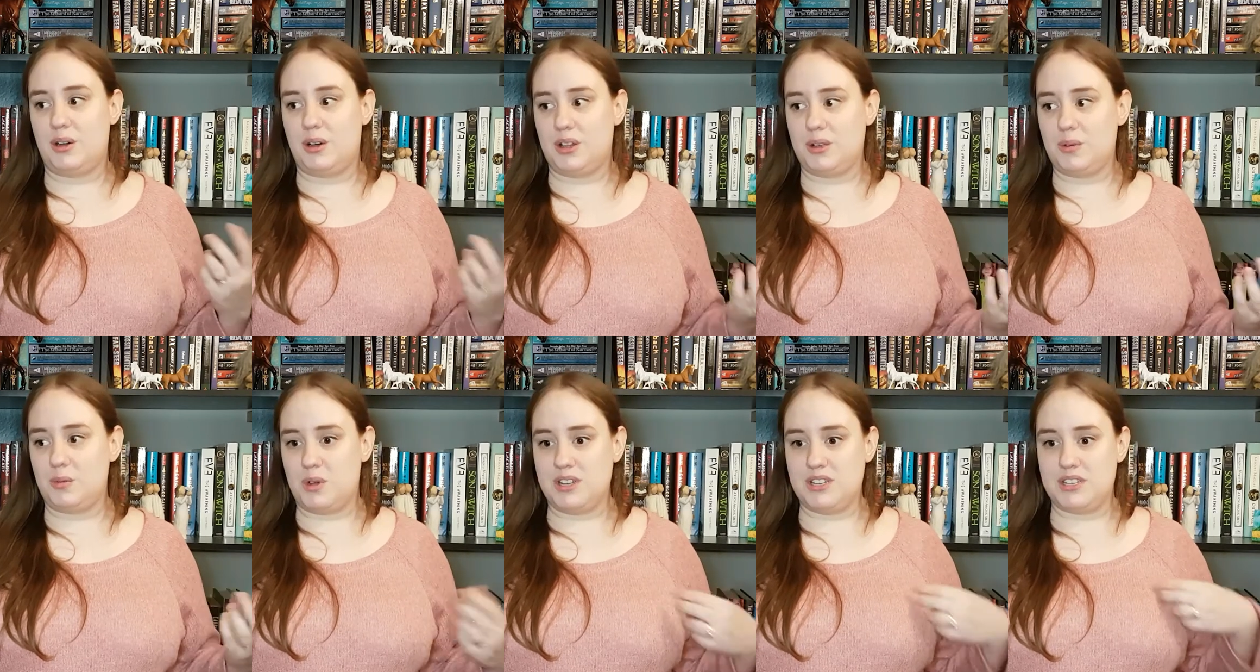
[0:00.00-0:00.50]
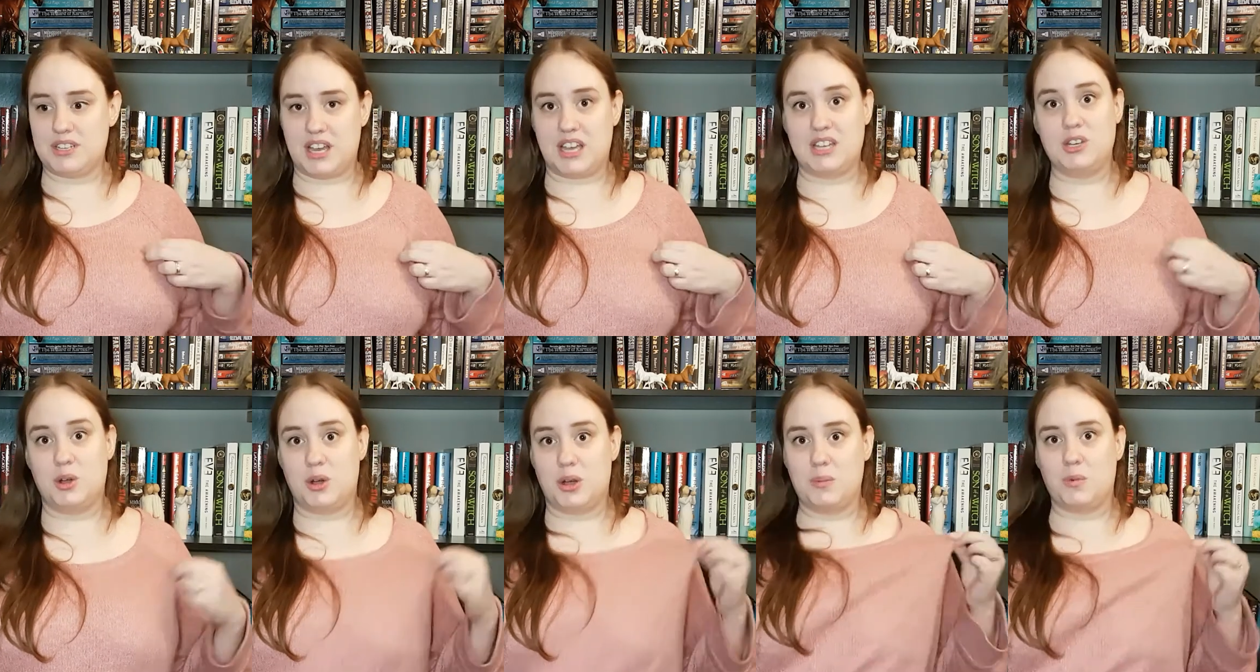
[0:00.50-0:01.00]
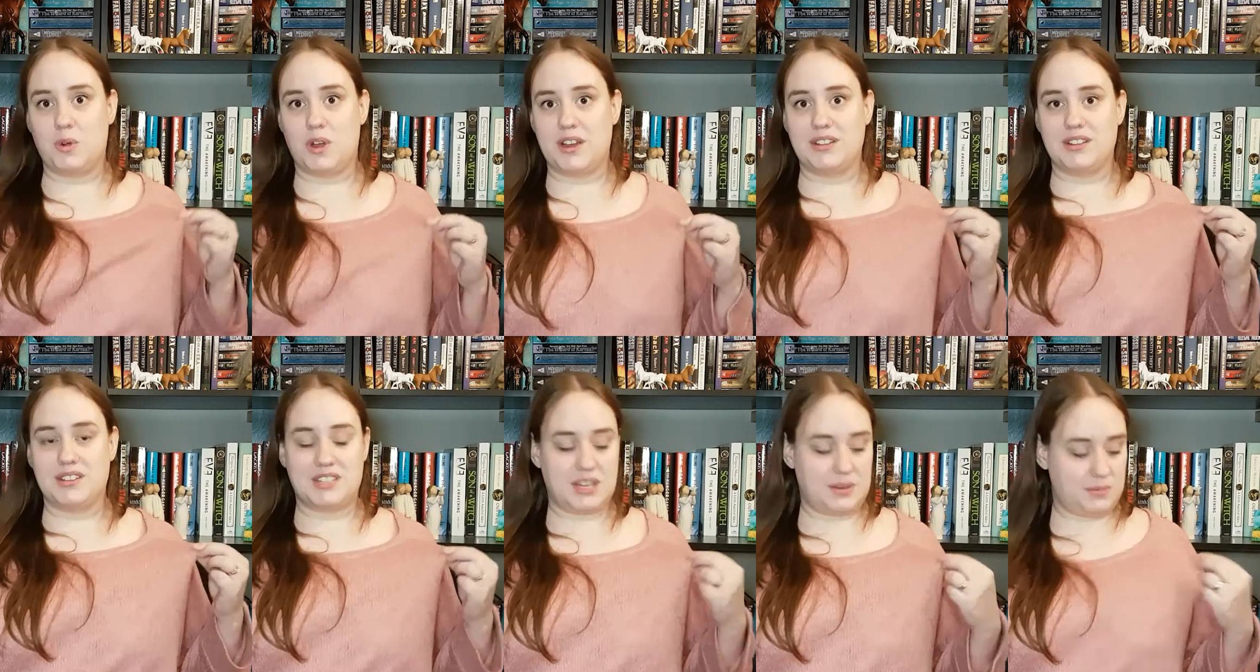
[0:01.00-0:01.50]
all at once. I know I'm
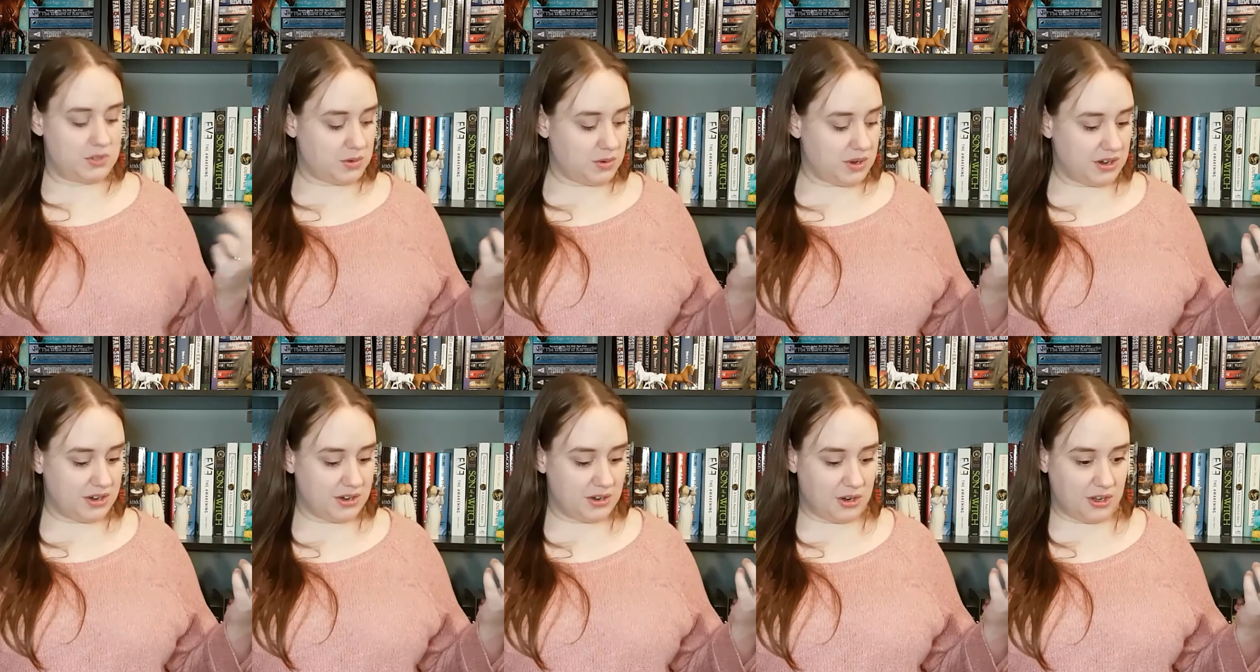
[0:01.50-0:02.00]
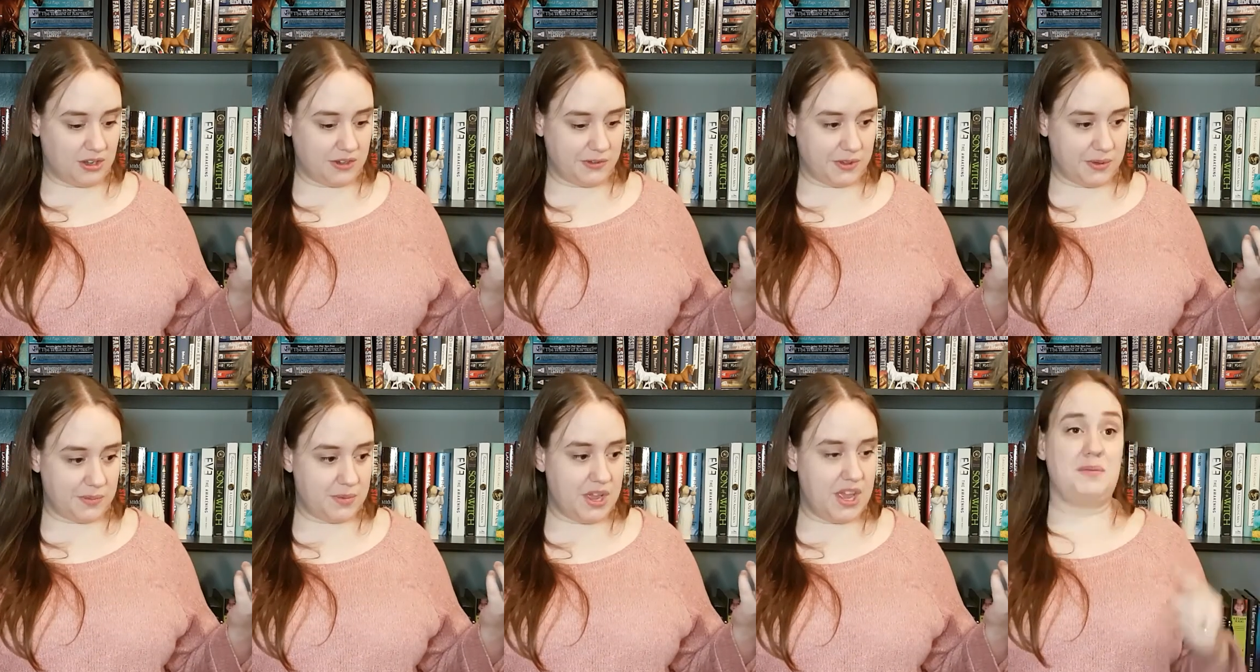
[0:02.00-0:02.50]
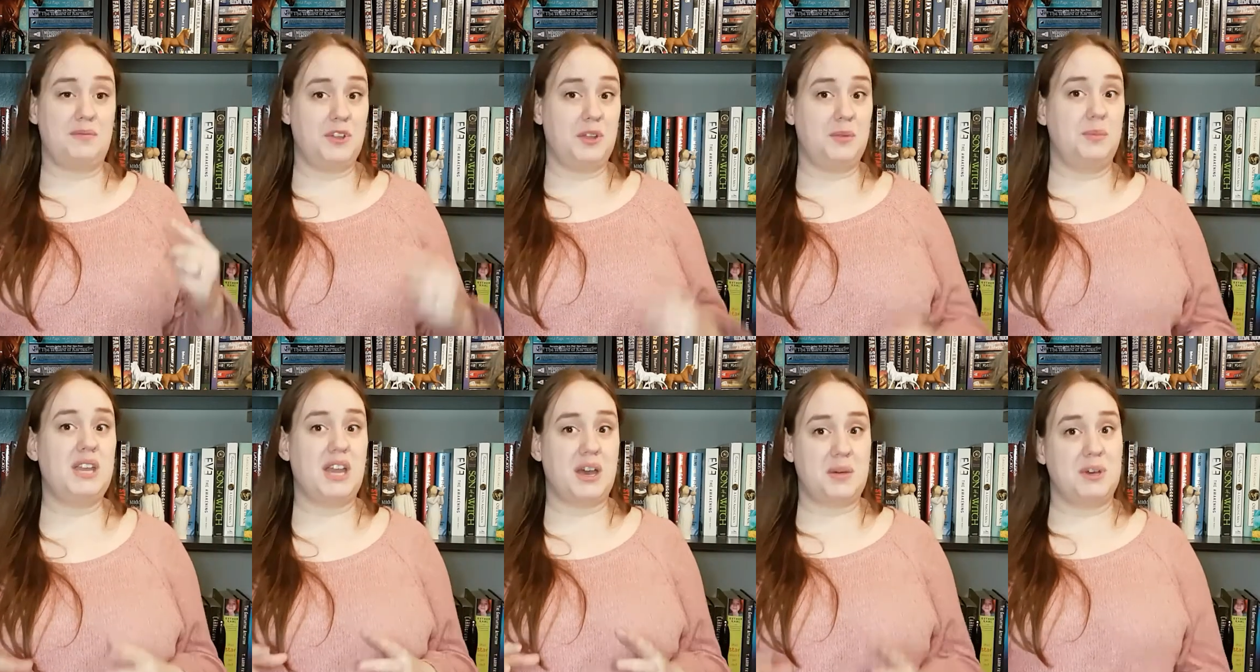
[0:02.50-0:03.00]
wearing the same sweater in all of them. I'm
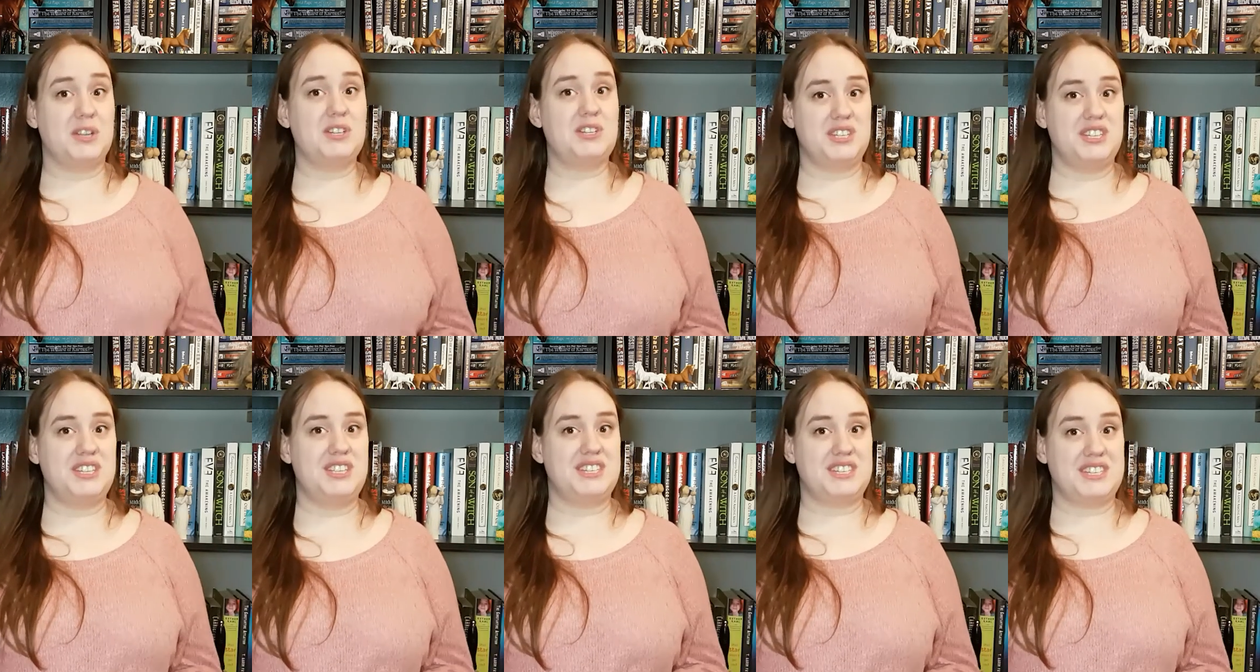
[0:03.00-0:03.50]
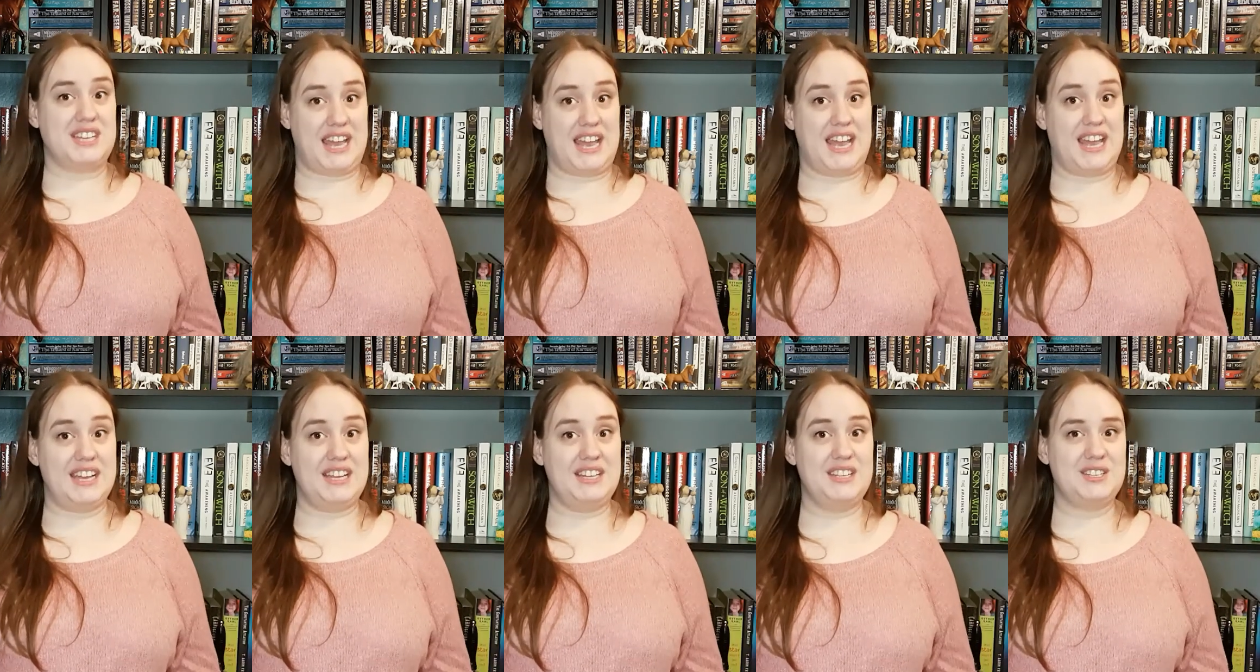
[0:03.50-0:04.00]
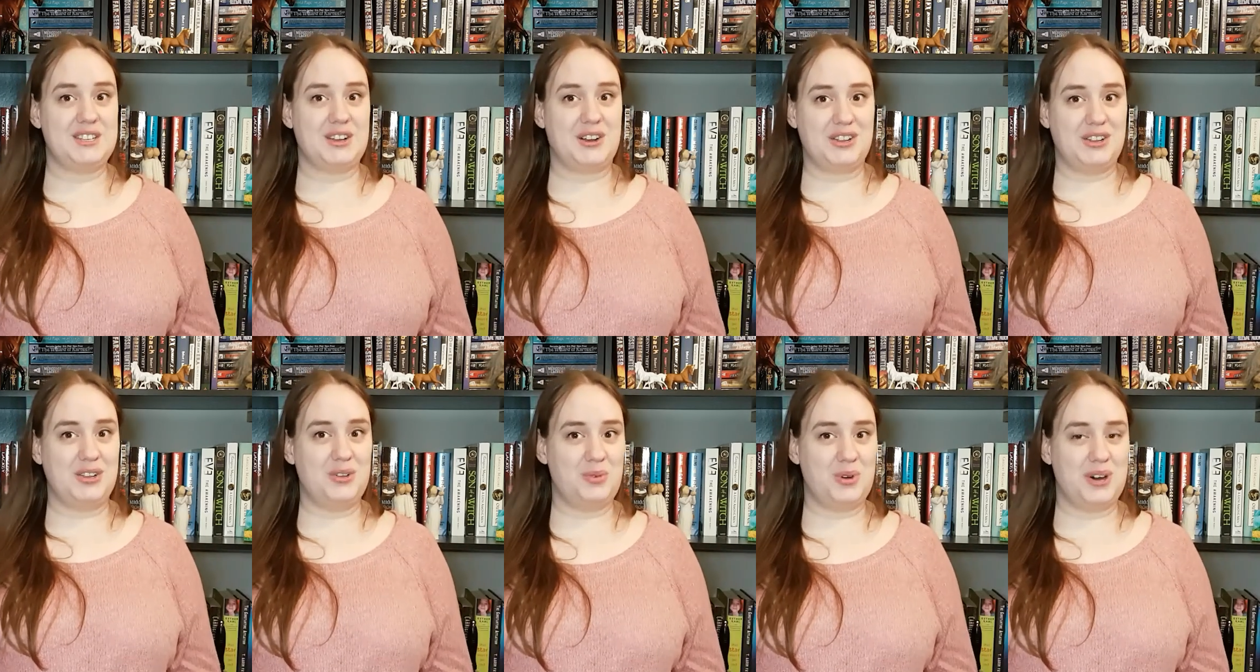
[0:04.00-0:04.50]
filming a bunch of these tags
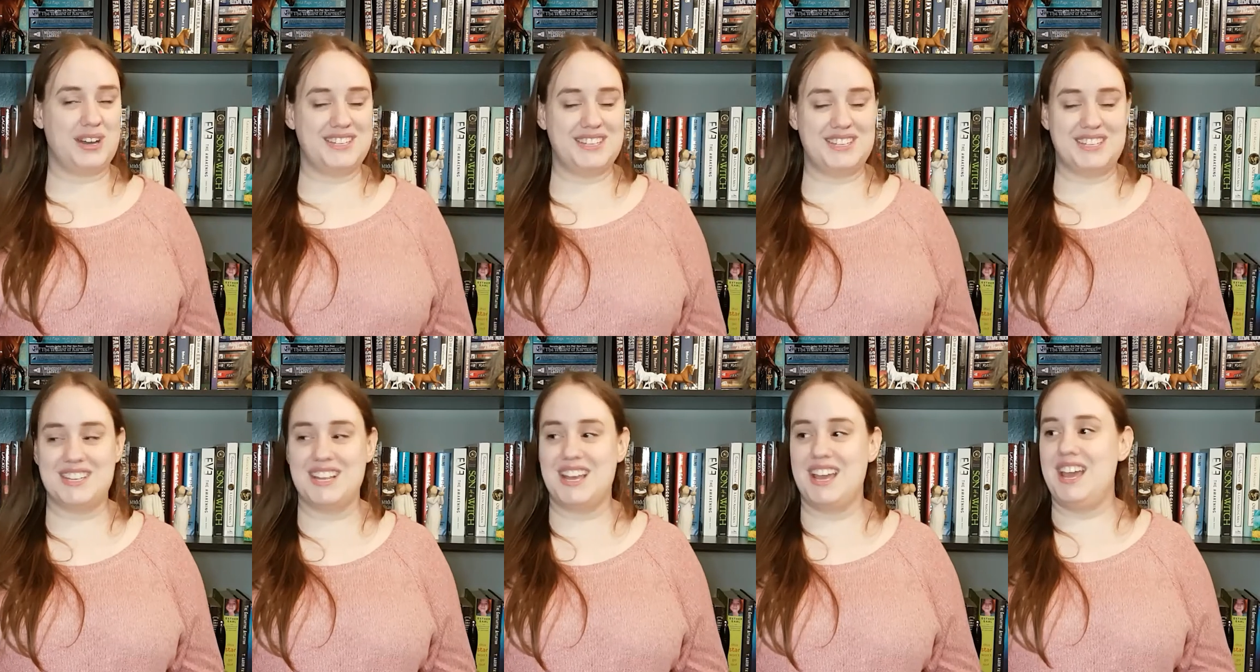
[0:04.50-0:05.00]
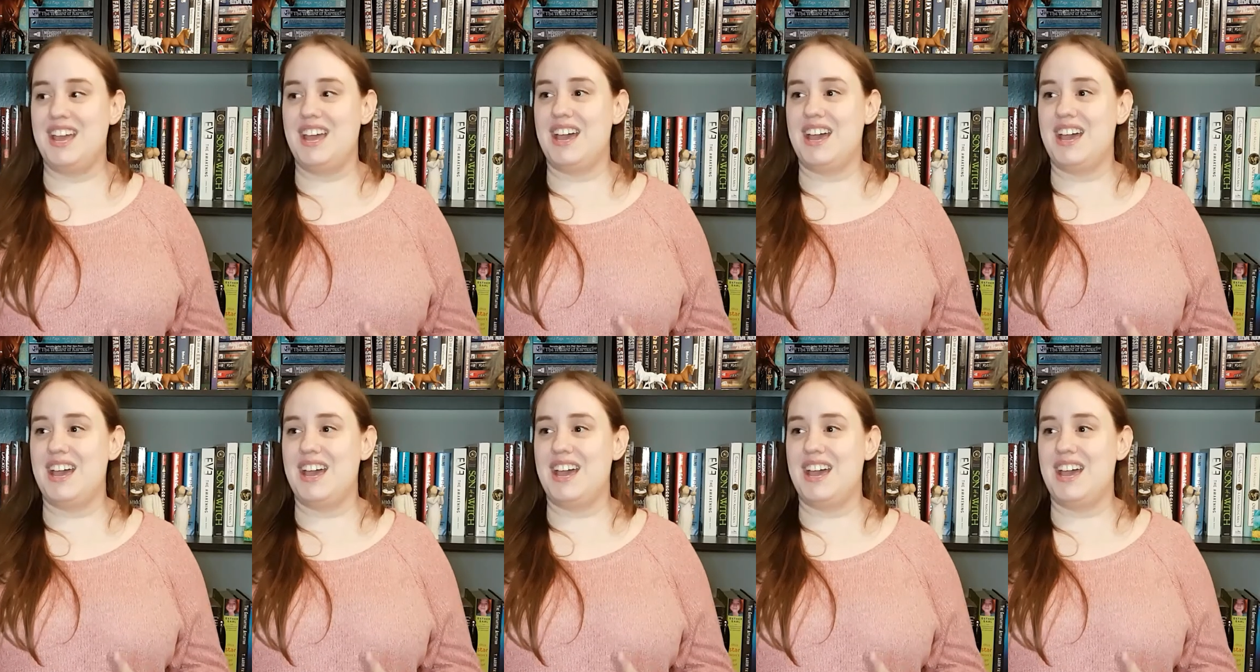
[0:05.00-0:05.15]
all at once.